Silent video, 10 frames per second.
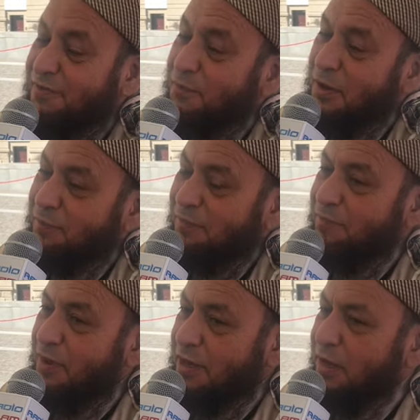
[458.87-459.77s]

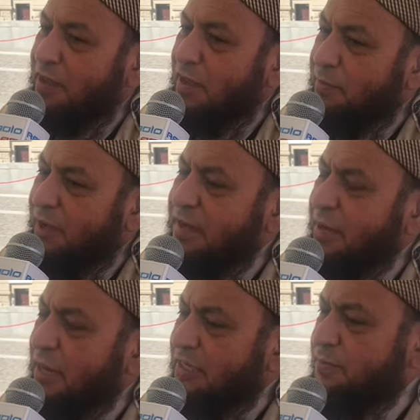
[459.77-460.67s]
In many
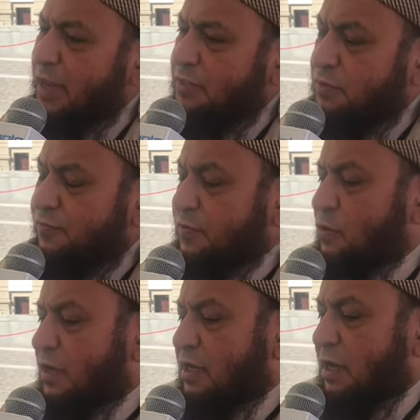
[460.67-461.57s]
aspects, if you
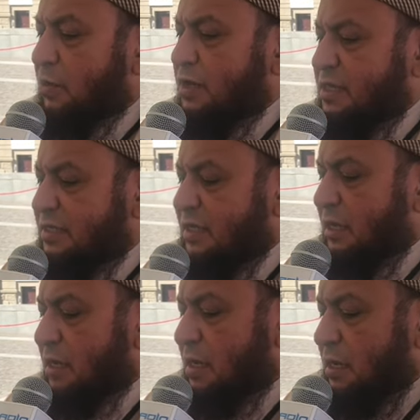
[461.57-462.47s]
look at our
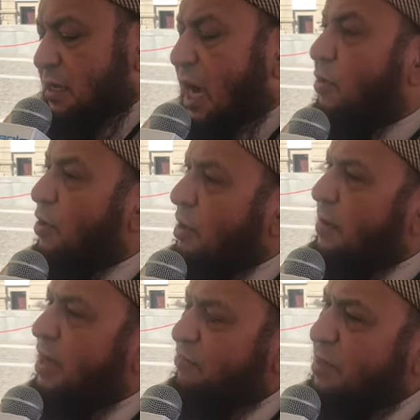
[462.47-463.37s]
history, our
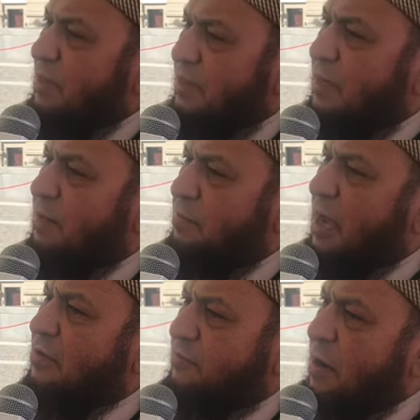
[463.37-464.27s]
ulama have been
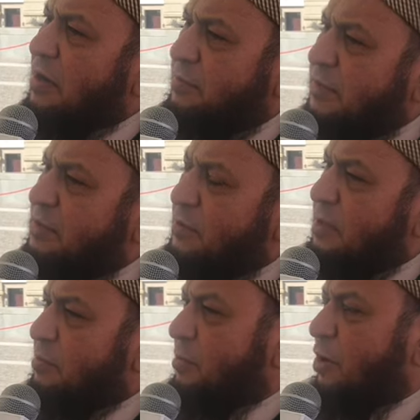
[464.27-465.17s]
part of parliament,
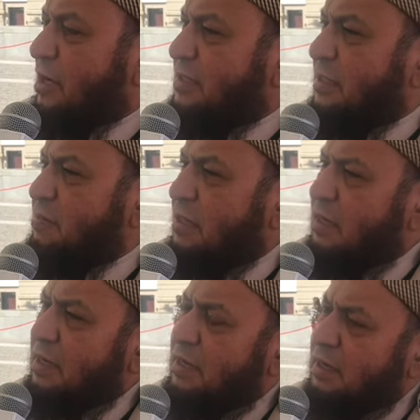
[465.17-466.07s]
whether it be Maulana Asad
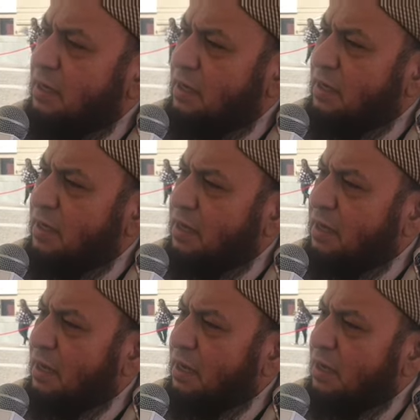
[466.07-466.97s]
Madani in India,